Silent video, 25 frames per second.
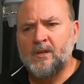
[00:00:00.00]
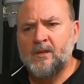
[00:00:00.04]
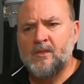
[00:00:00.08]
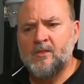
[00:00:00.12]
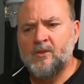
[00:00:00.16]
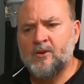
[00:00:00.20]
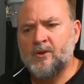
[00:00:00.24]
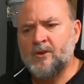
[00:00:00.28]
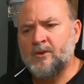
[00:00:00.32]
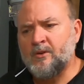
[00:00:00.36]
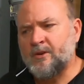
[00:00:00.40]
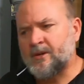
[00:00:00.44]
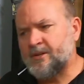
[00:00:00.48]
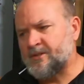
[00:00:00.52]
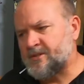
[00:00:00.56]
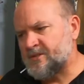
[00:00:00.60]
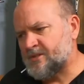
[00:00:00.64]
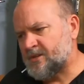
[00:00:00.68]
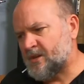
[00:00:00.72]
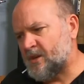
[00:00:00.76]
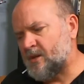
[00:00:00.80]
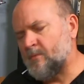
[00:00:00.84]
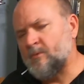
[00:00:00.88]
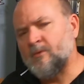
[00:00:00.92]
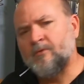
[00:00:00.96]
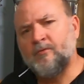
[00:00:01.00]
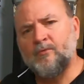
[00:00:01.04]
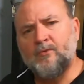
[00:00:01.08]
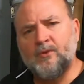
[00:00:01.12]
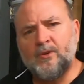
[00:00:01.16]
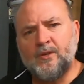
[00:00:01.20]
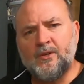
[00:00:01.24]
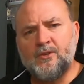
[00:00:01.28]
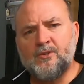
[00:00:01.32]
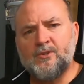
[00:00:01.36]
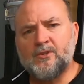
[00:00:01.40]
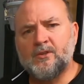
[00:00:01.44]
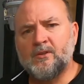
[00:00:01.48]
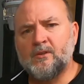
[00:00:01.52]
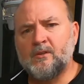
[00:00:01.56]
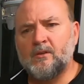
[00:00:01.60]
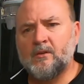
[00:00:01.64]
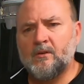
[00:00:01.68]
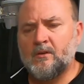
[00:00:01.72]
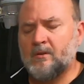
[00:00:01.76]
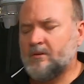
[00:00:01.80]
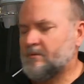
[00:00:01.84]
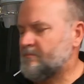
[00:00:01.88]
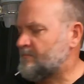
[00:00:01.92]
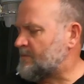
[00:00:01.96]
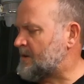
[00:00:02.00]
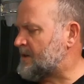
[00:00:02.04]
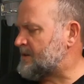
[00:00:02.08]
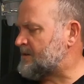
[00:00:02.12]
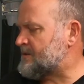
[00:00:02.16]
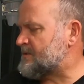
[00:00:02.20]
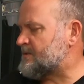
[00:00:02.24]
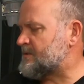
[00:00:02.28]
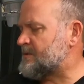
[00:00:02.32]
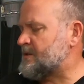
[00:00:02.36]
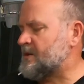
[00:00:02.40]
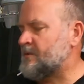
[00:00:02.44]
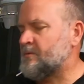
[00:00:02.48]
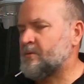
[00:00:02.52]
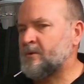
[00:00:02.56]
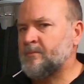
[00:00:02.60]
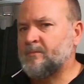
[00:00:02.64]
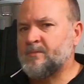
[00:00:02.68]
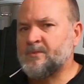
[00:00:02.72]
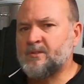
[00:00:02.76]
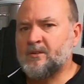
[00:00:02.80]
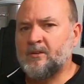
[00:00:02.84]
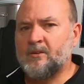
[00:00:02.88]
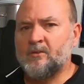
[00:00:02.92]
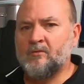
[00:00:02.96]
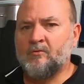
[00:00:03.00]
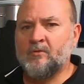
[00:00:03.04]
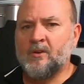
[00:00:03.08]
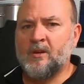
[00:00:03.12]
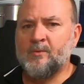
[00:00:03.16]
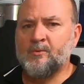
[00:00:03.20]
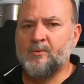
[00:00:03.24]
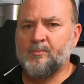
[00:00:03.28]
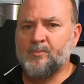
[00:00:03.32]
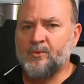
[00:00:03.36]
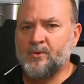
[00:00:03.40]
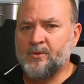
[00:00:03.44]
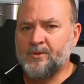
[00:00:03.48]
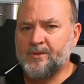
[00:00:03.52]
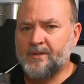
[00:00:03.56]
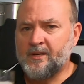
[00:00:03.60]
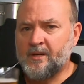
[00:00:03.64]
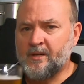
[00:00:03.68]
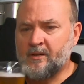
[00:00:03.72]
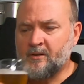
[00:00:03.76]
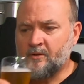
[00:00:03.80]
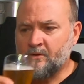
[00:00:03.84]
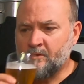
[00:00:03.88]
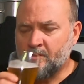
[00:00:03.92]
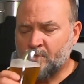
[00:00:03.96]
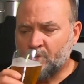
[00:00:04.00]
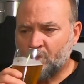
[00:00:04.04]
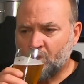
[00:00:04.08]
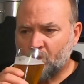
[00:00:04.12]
But I know I can just go to my fridge and just, you know what, I'm just going to grab a blonde ale.